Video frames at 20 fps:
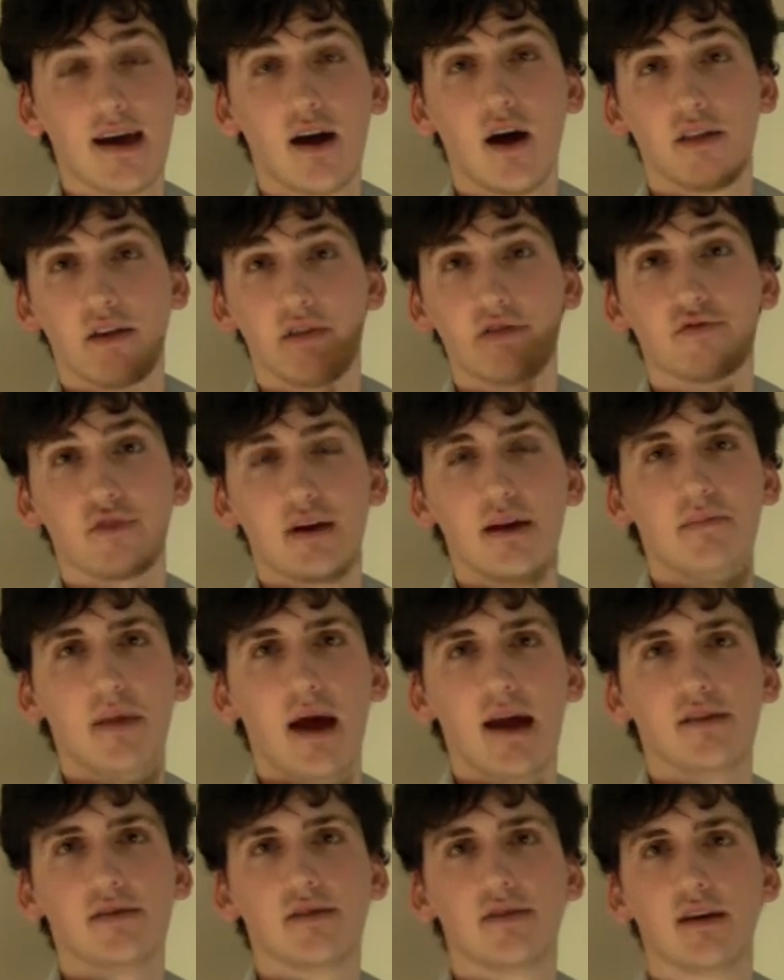are the three
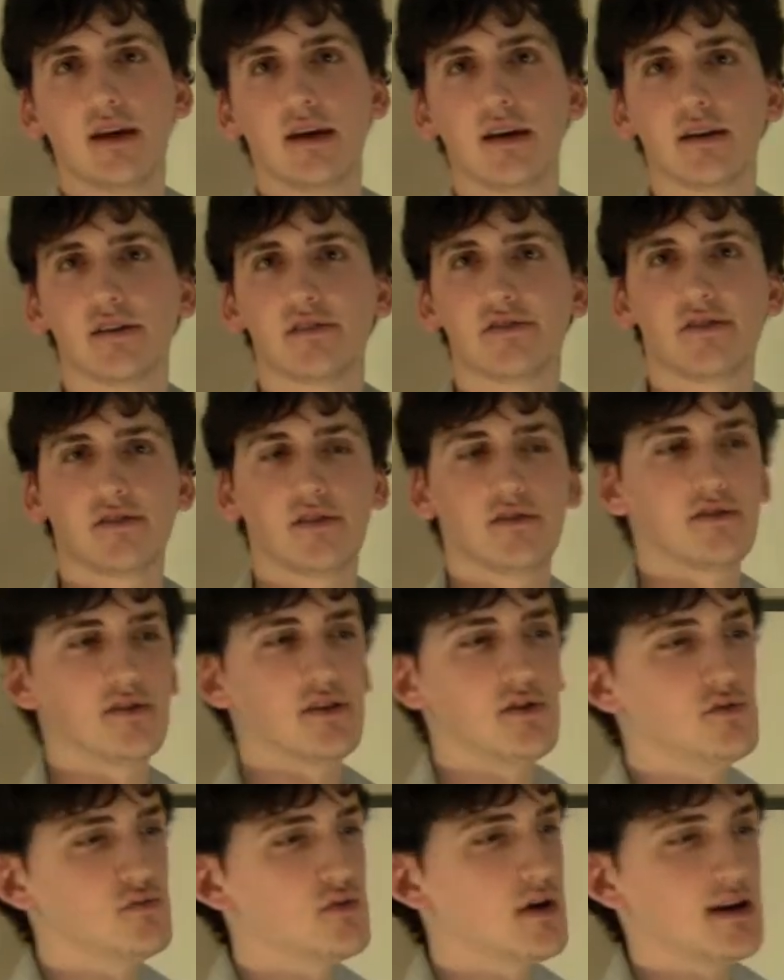main things
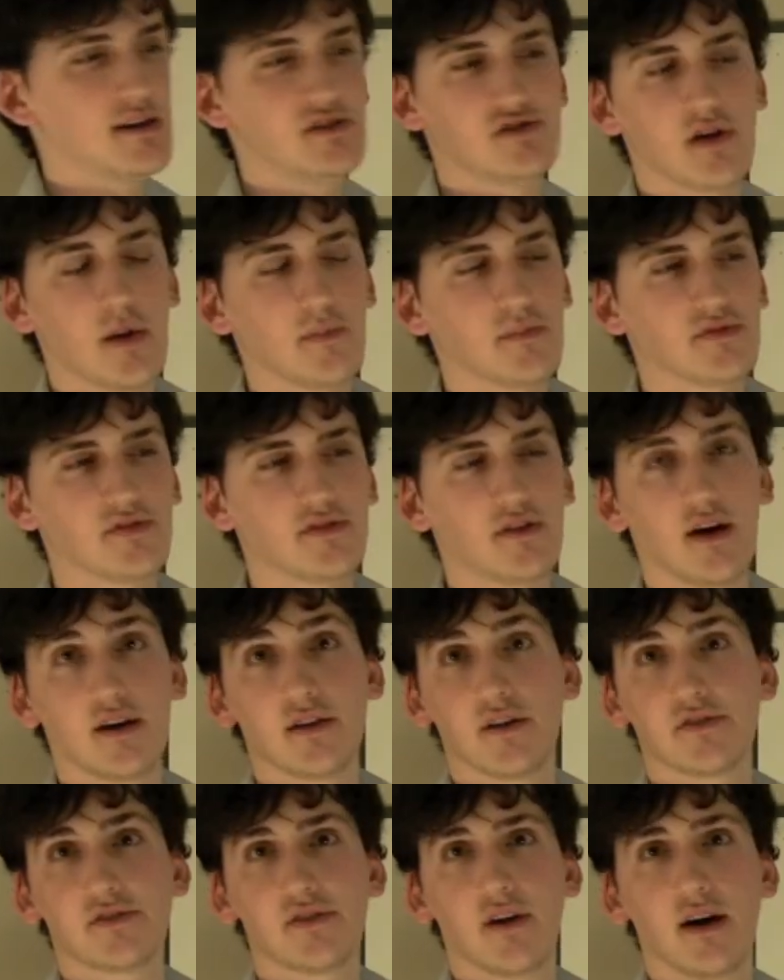to really jumpstart
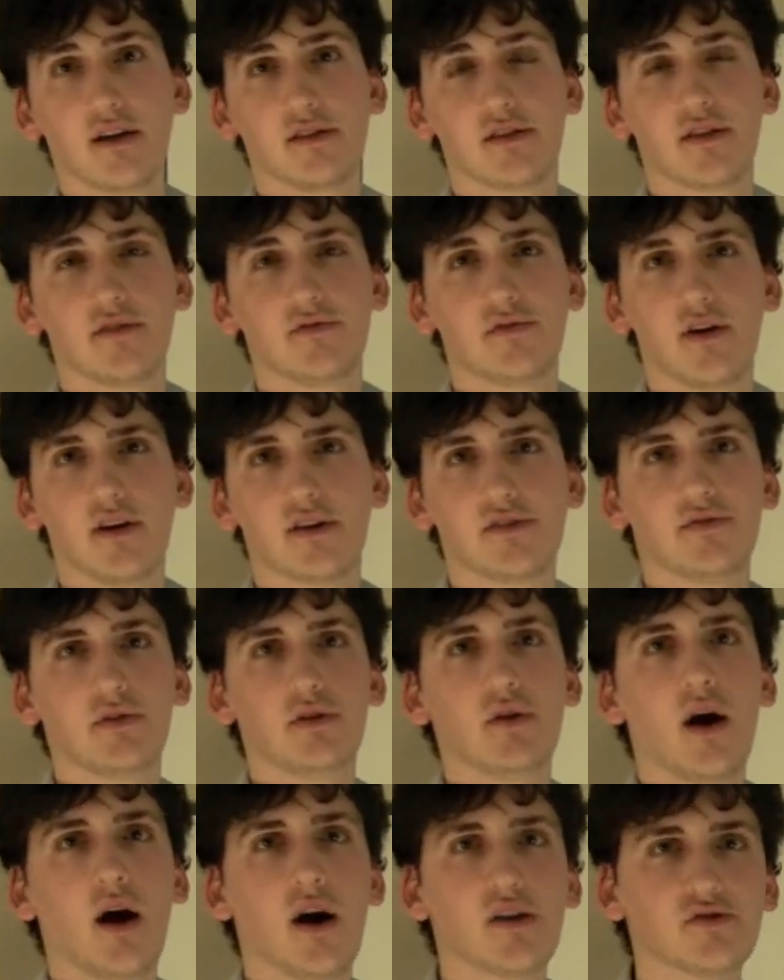your site to the first
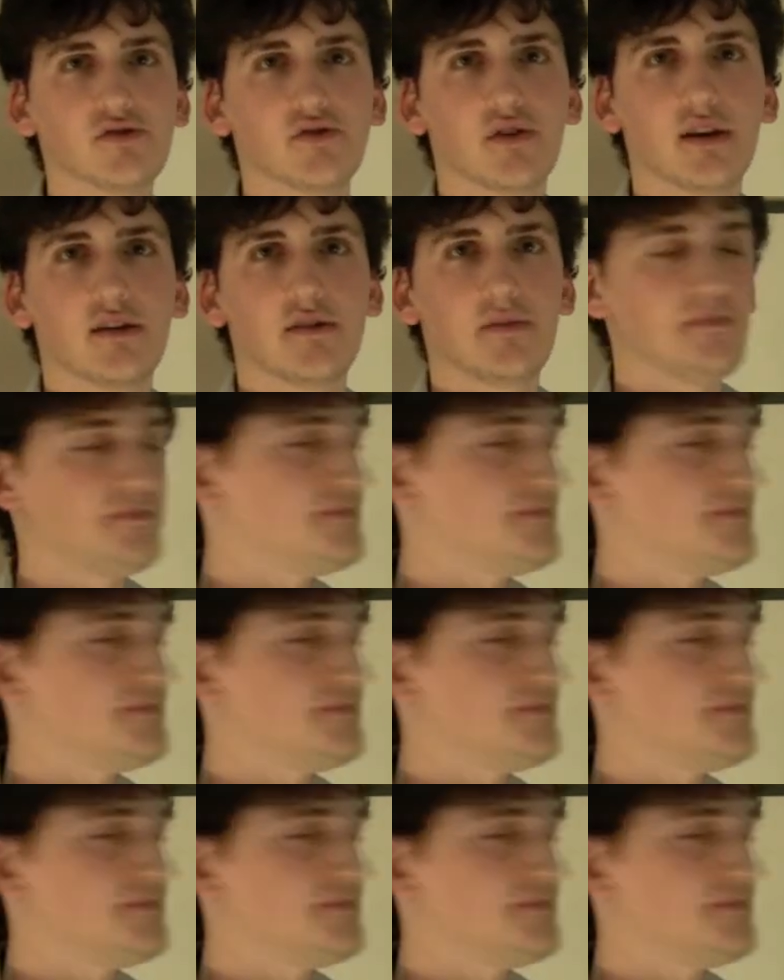few hundred